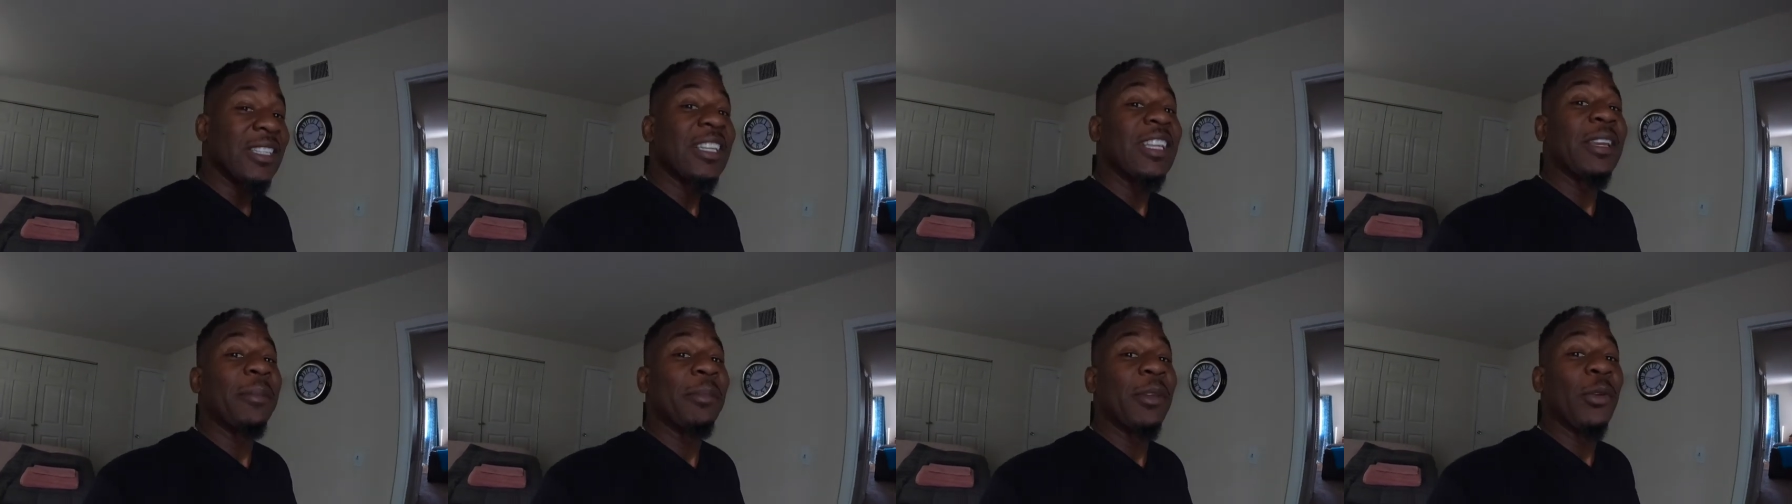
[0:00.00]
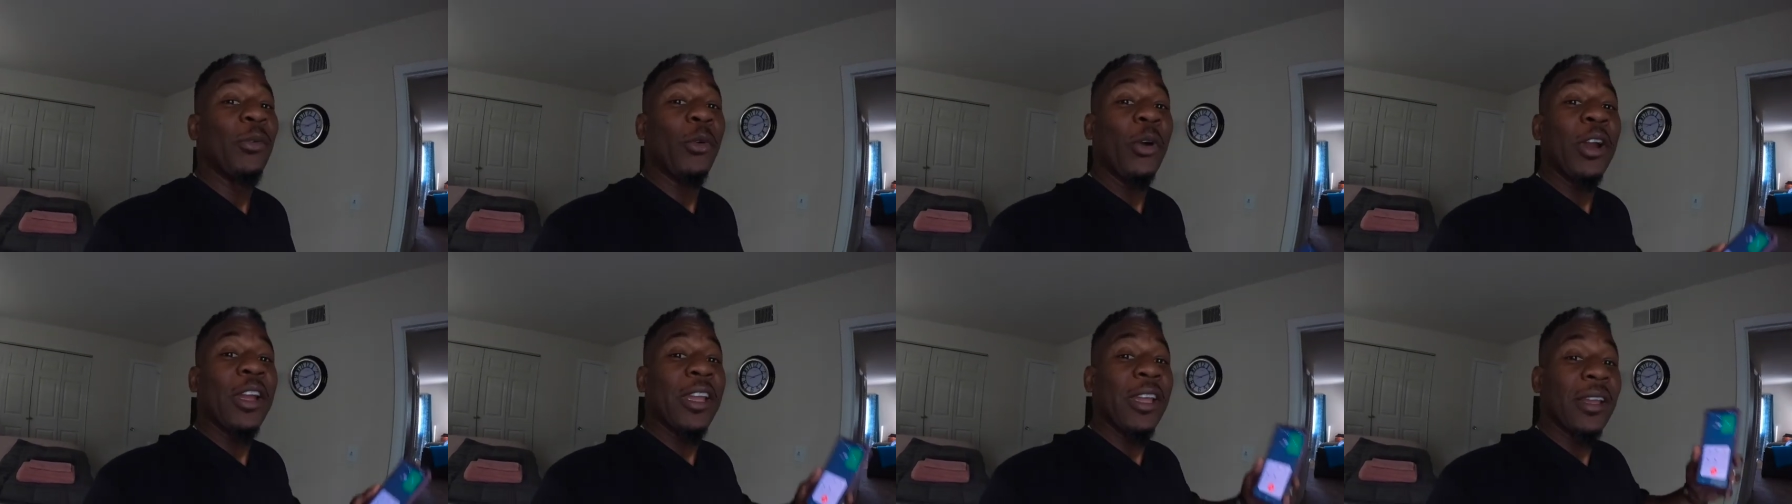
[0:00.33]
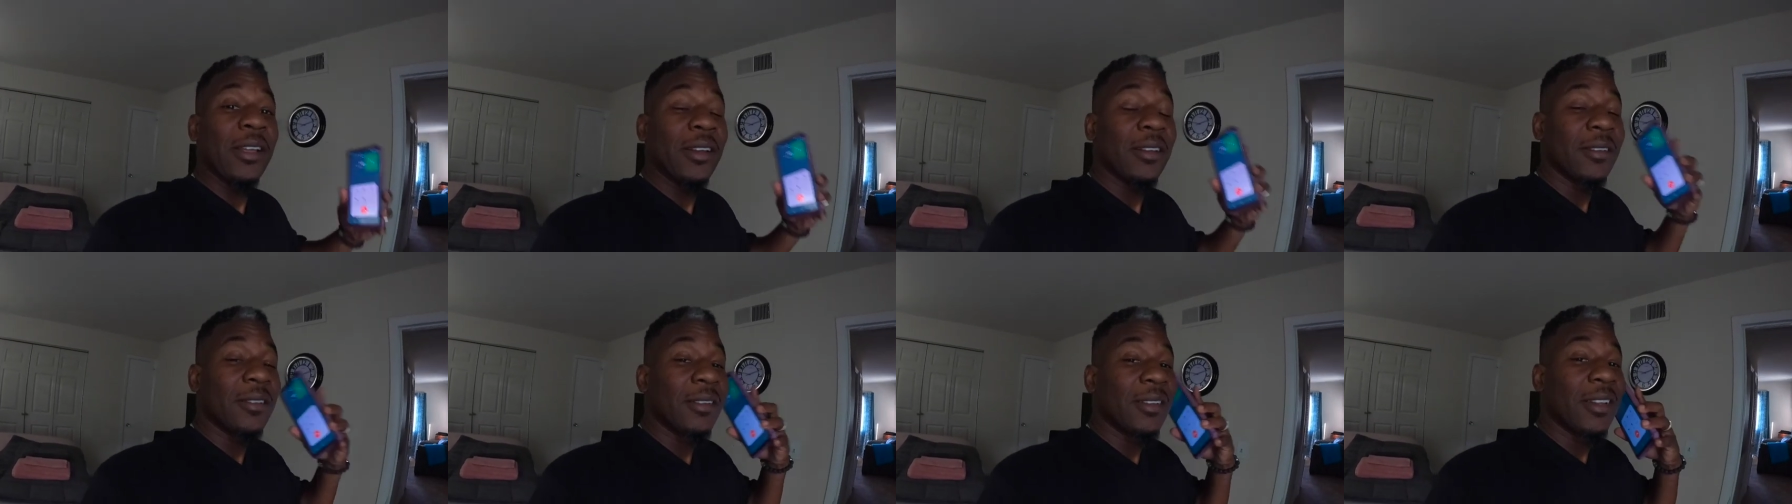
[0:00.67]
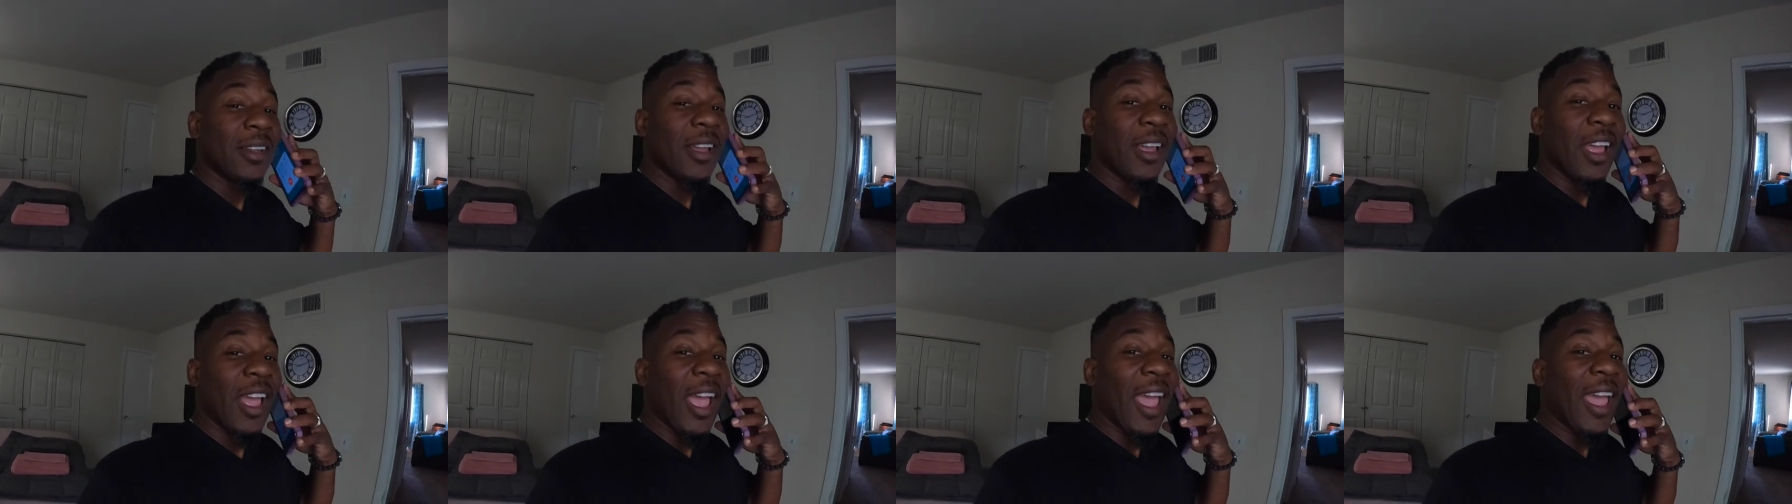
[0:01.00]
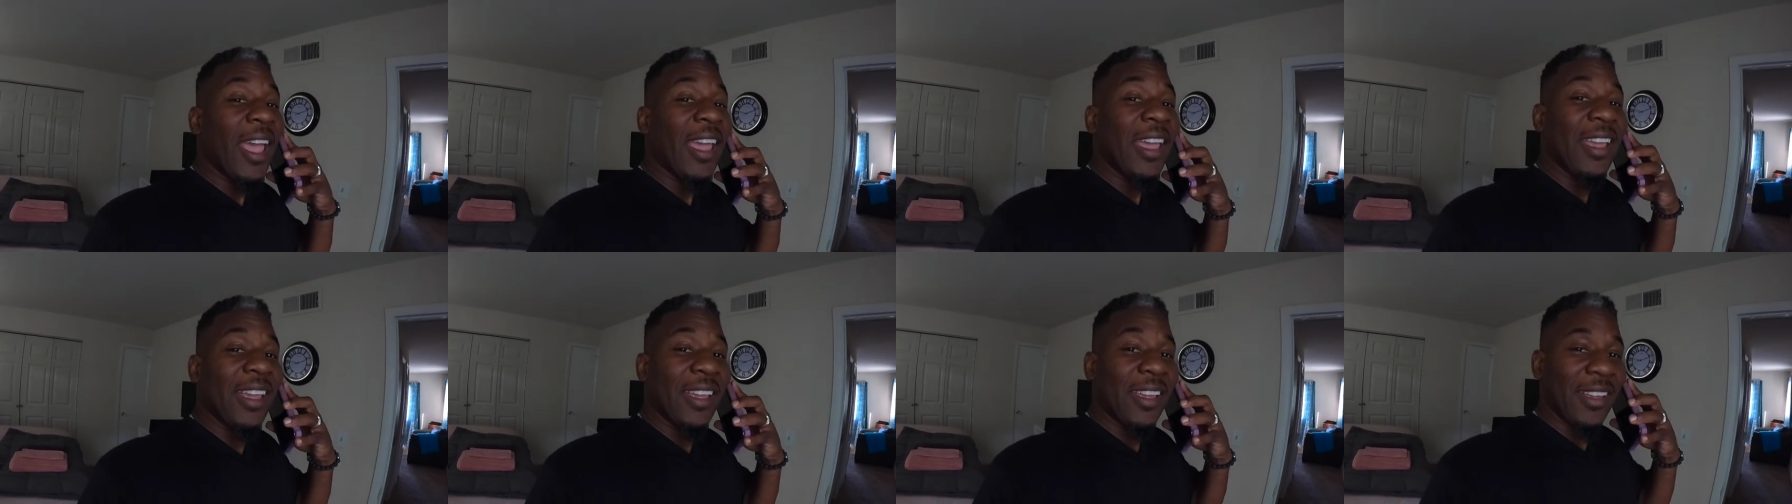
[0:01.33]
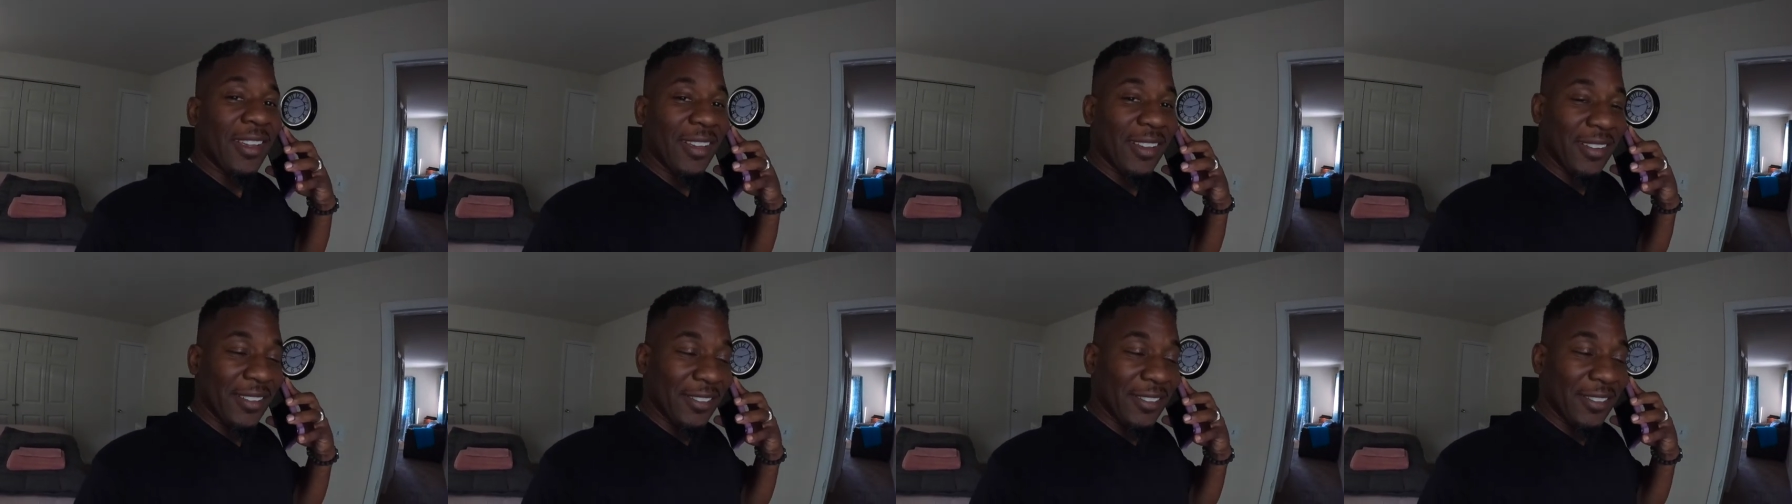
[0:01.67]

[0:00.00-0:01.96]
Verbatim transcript: You need to be working. Hey!